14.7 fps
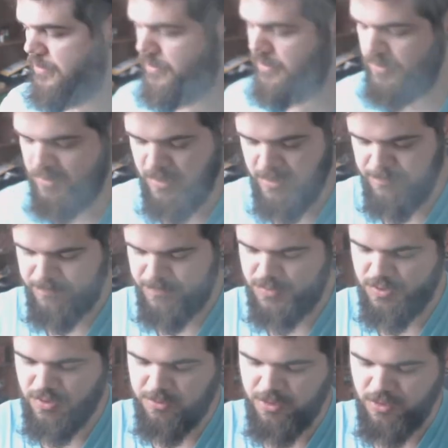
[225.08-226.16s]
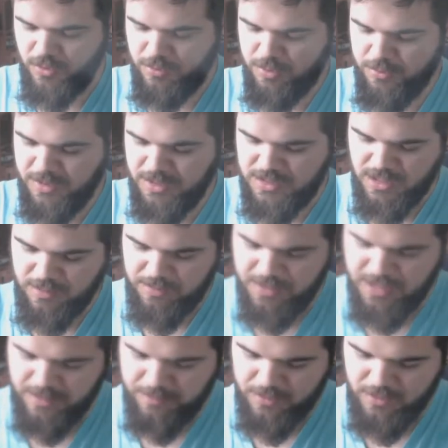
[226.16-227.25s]
Alright, so I'm going to go ahead and put my top
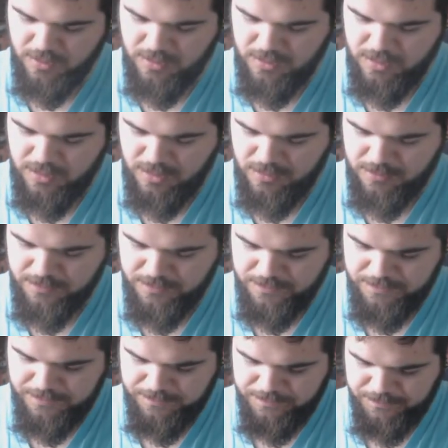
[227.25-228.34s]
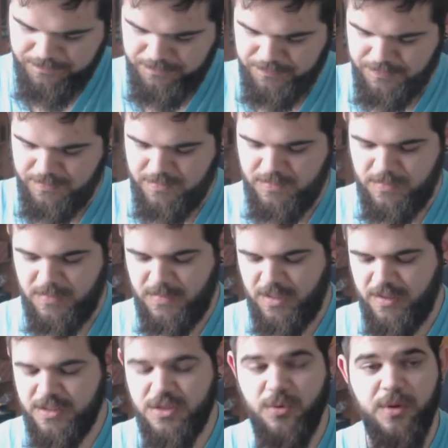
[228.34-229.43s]
cap on there. And
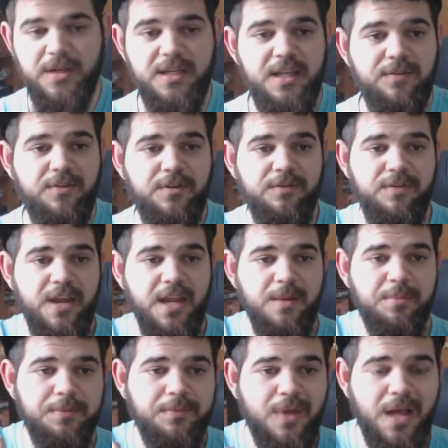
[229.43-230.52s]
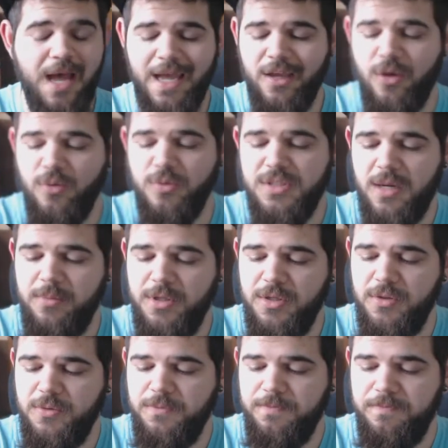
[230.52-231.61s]
let's go ahead and give it a vape.
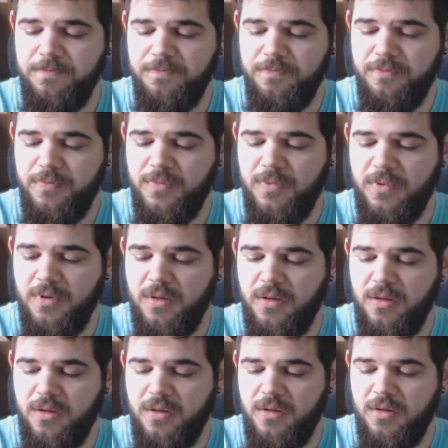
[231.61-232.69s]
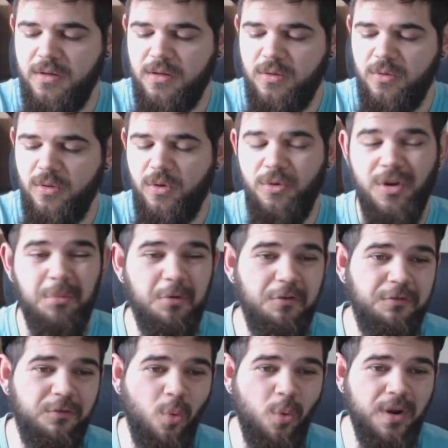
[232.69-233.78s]
IGO-W, little number
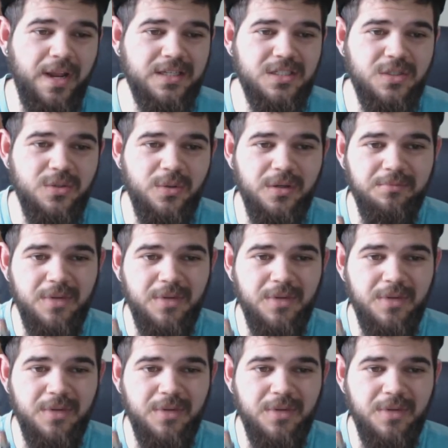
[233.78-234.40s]
4 next to it.